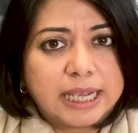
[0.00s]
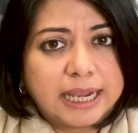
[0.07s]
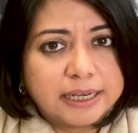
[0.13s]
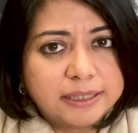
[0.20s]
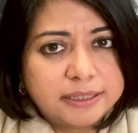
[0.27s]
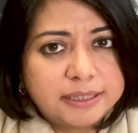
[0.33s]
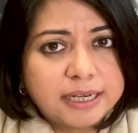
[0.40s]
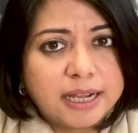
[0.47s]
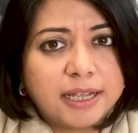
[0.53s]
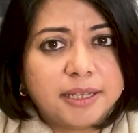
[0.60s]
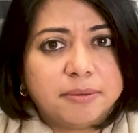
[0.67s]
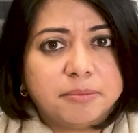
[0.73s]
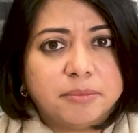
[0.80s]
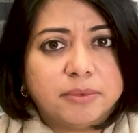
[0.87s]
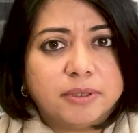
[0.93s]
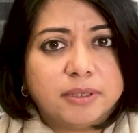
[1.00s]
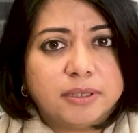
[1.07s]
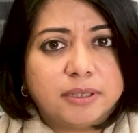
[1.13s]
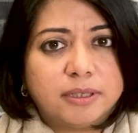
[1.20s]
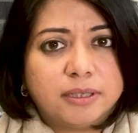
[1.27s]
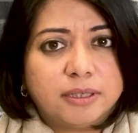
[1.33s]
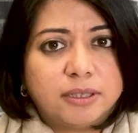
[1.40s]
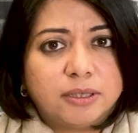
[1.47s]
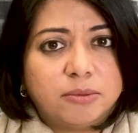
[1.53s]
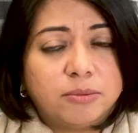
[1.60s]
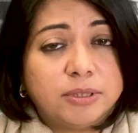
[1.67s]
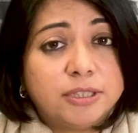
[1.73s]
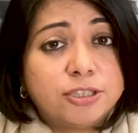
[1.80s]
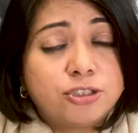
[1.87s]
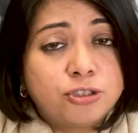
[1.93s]
at a time
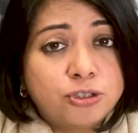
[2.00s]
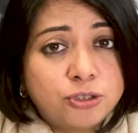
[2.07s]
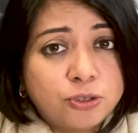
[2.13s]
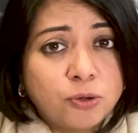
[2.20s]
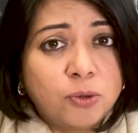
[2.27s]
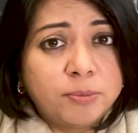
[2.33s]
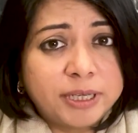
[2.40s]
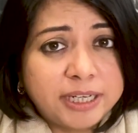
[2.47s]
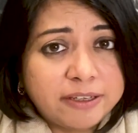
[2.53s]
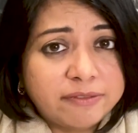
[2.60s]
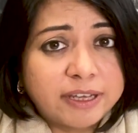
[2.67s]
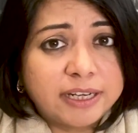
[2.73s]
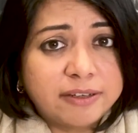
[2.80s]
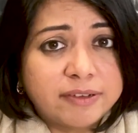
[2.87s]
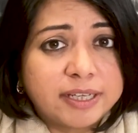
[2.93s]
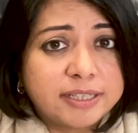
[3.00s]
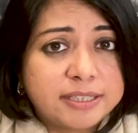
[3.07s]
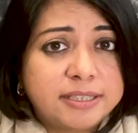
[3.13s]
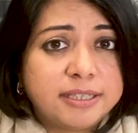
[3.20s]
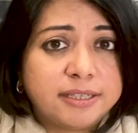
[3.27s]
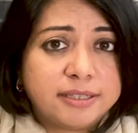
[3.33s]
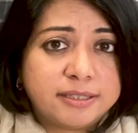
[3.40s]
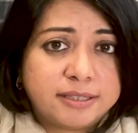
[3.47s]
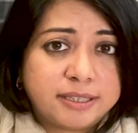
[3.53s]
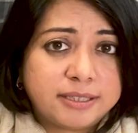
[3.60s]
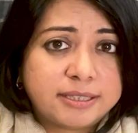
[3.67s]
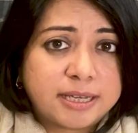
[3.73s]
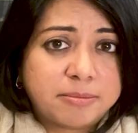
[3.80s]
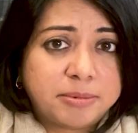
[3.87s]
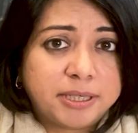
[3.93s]
when there's so many very, very serious
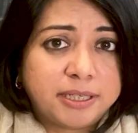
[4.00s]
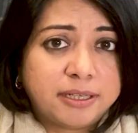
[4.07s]
things happening